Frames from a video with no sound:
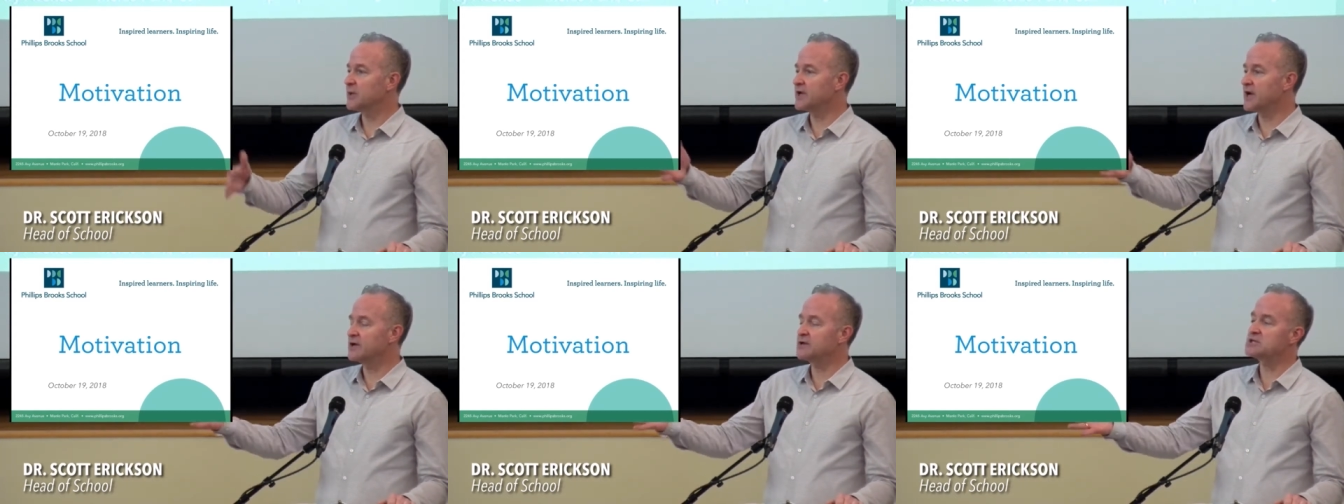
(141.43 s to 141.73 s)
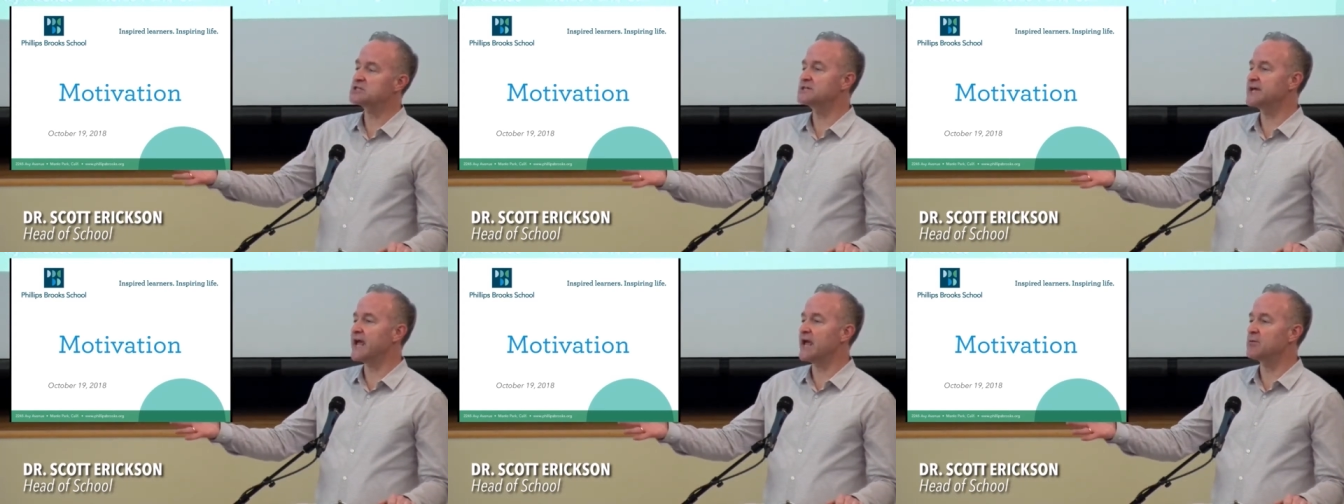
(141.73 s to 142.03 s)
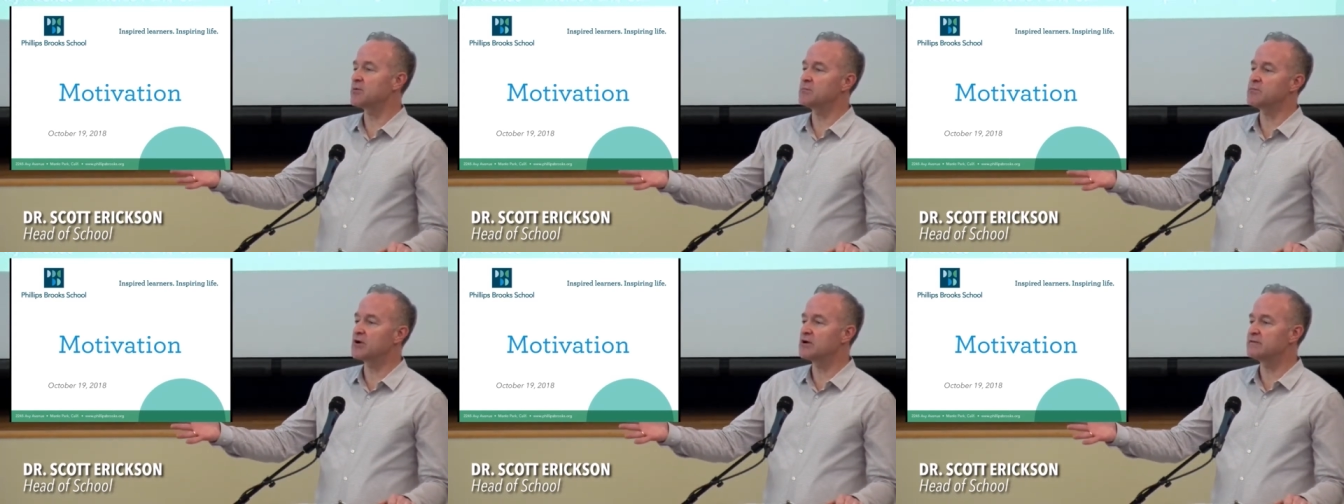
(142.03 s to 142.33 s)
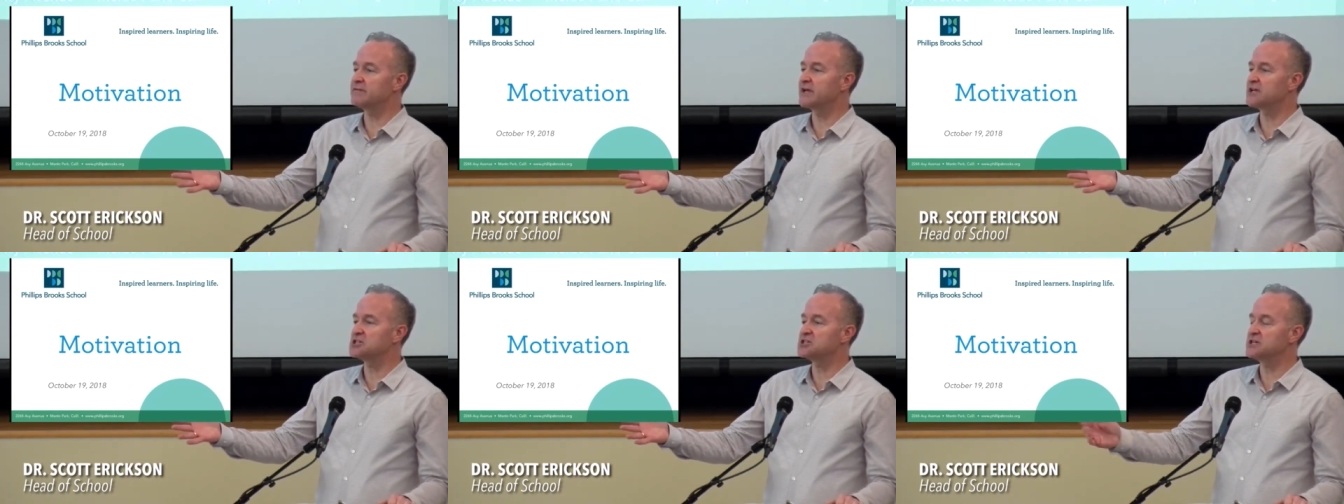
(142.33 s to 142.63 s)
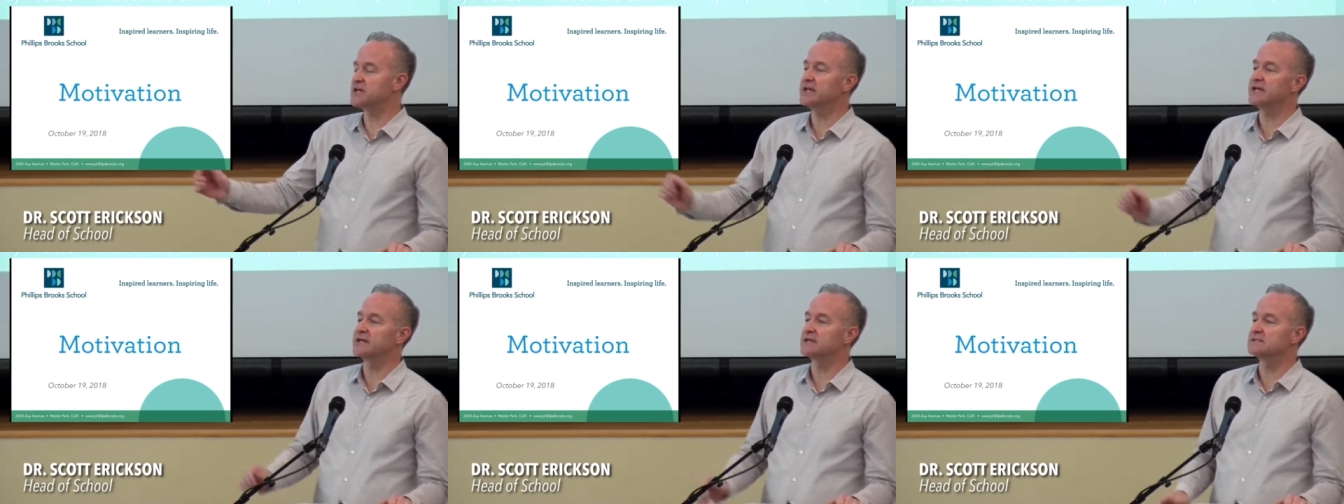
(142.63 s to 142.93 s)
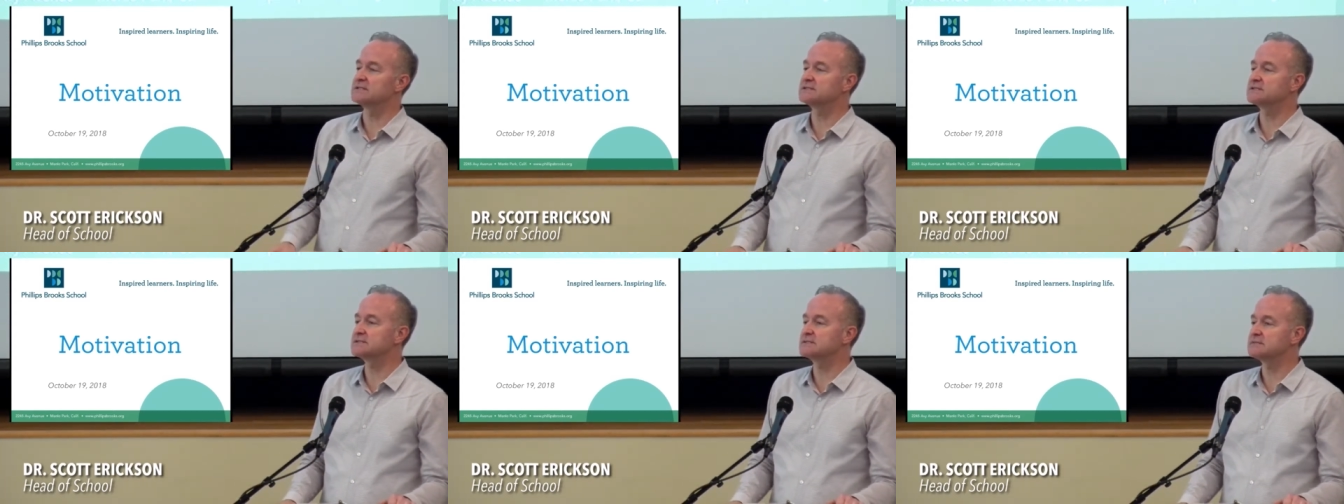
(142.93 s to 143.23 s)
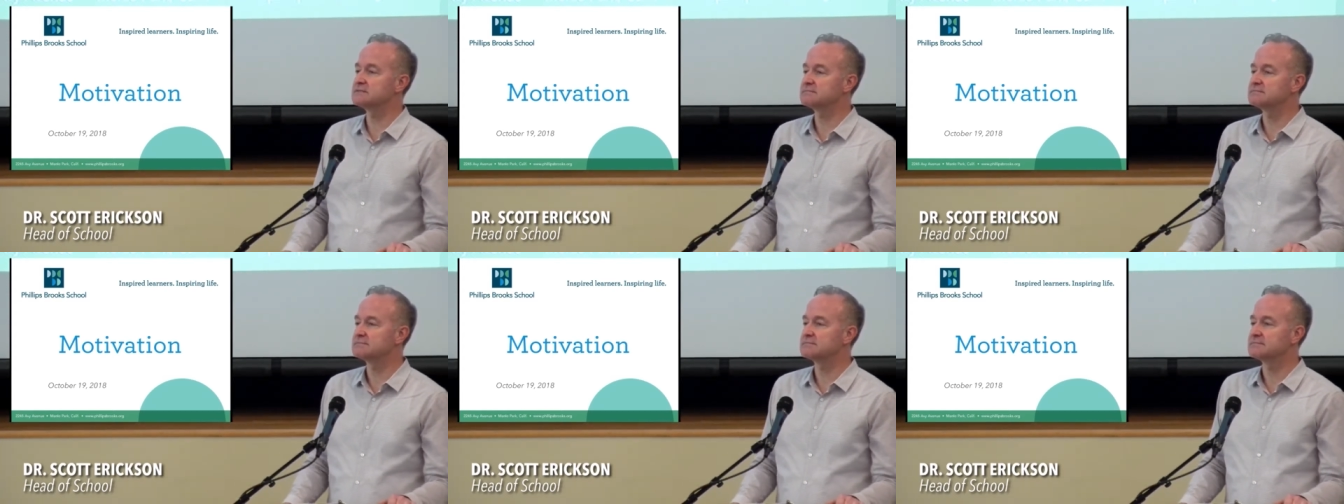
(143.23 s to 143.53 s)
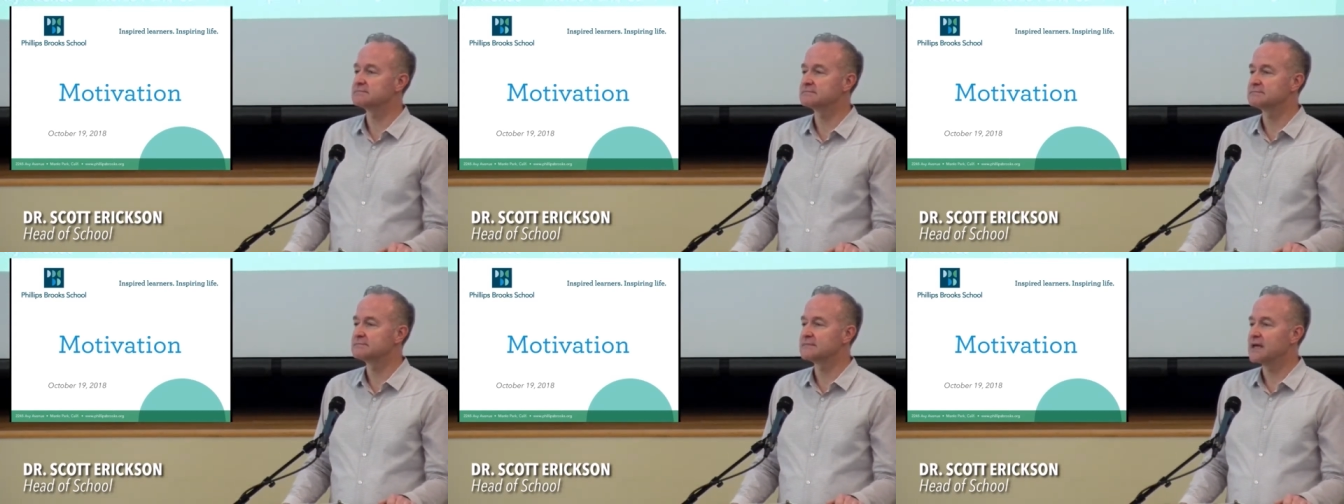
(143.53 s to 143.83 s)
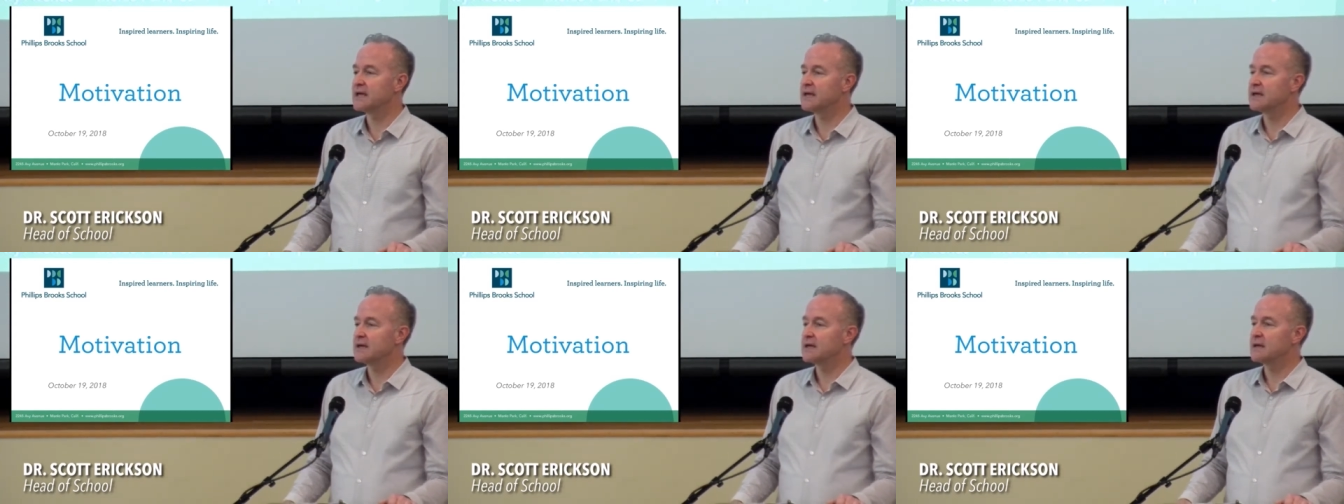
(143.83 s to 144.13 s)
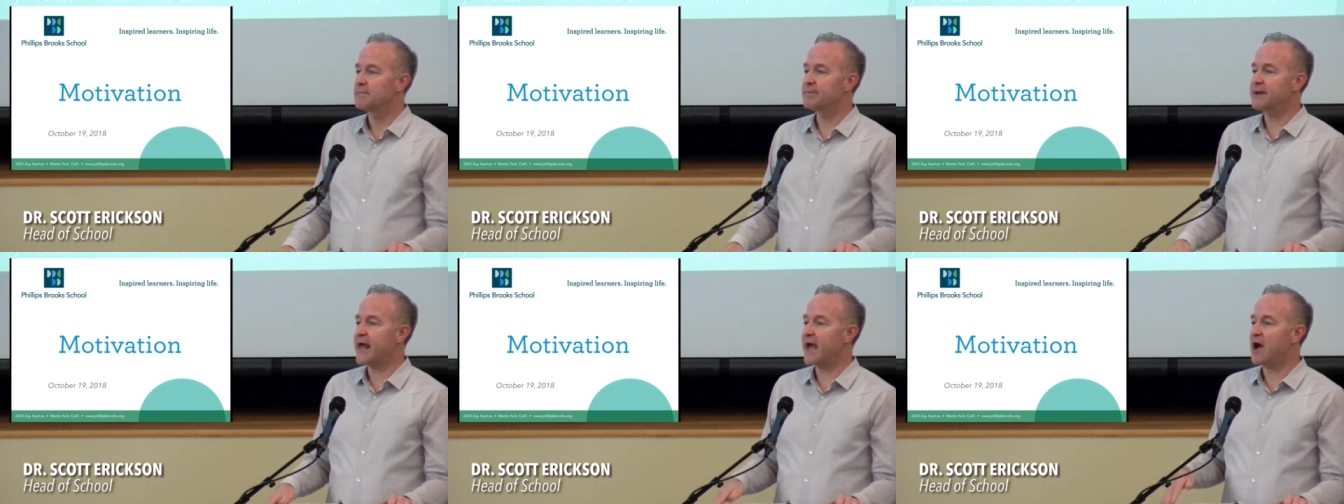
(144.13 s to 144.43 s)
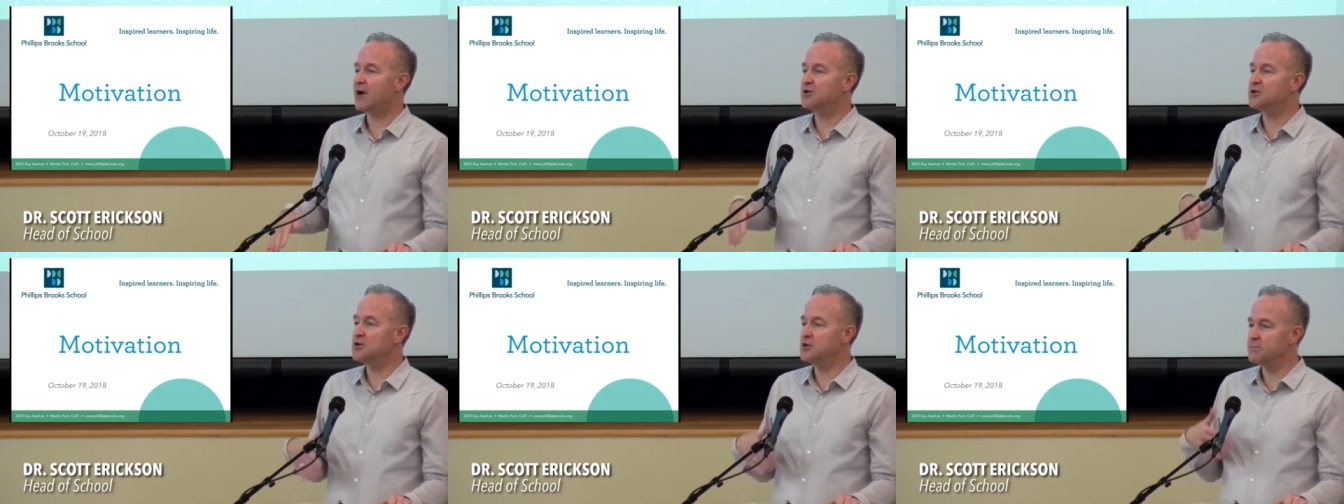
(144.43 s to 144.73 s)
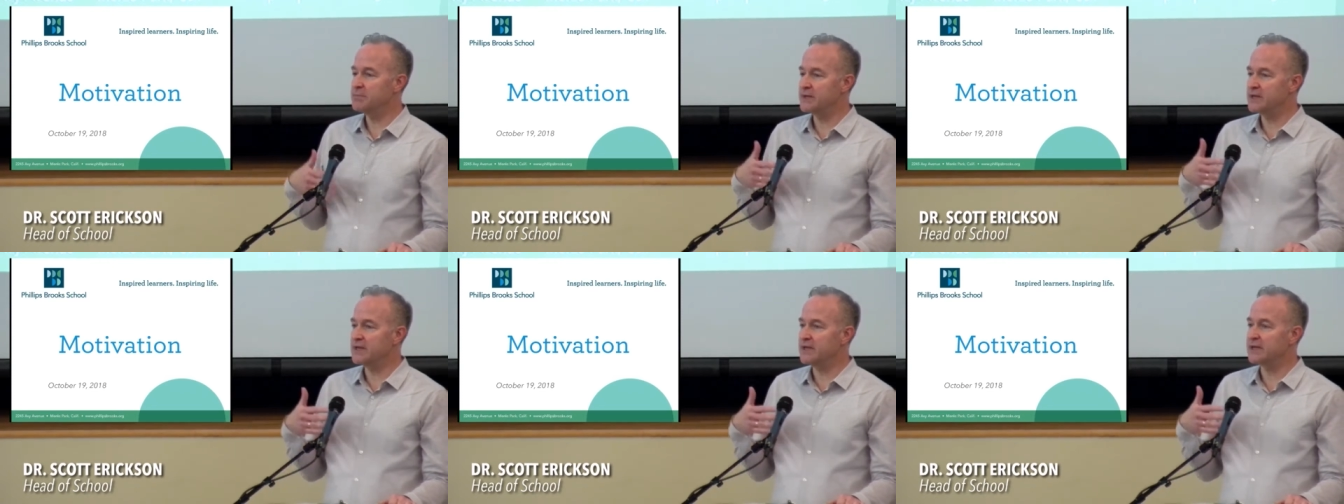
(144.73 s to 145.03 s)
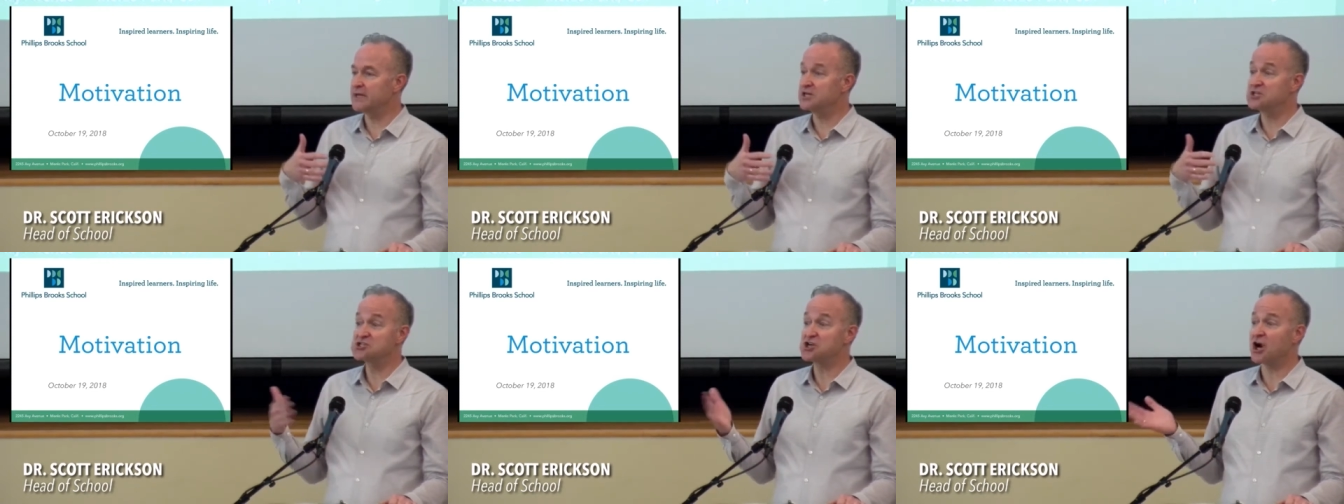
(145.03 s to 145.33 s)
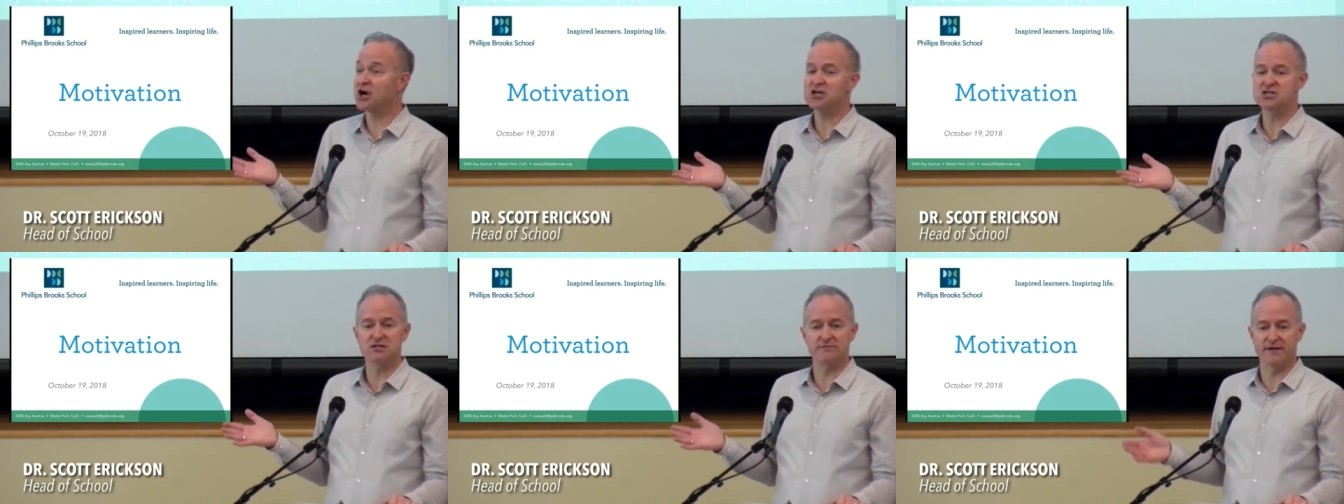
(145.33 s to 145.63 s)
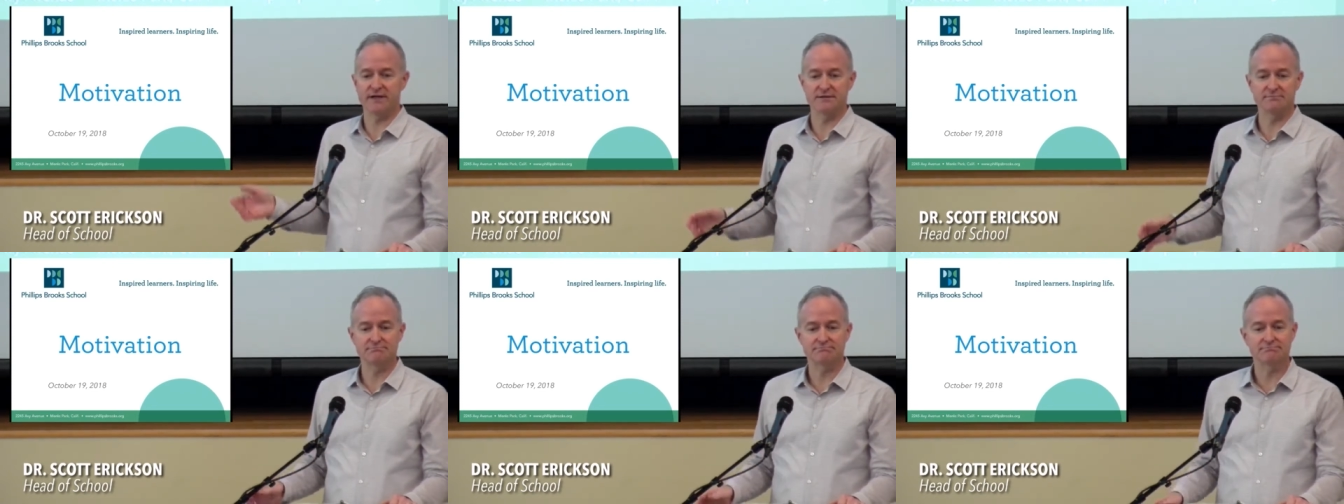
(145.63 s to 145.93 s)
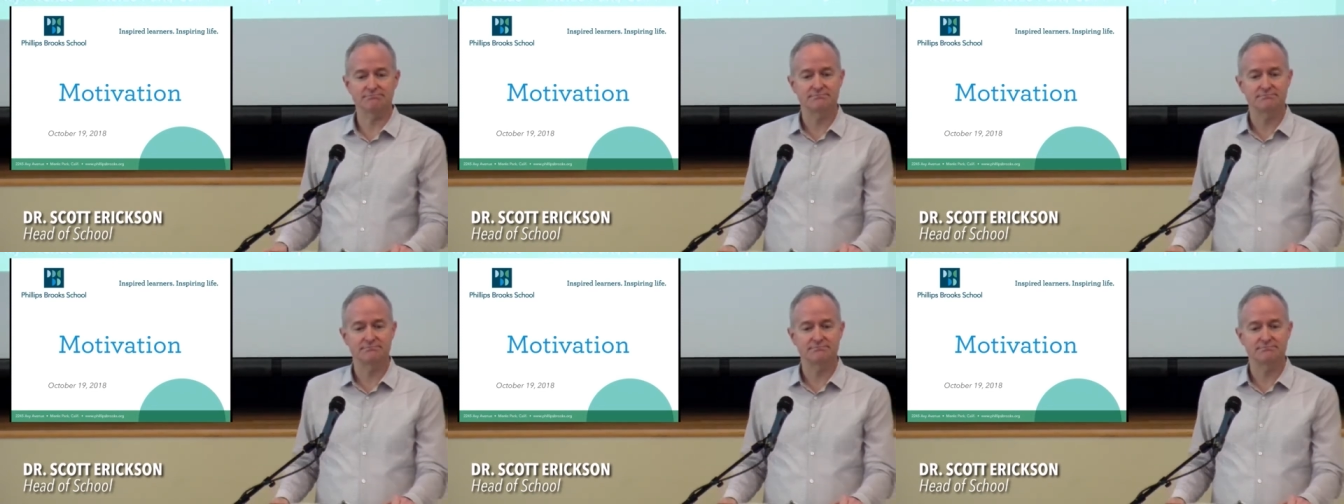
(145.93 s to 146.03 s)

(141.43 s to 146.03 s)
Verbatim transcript: we understand what motivation is, but how do you be in charge of it?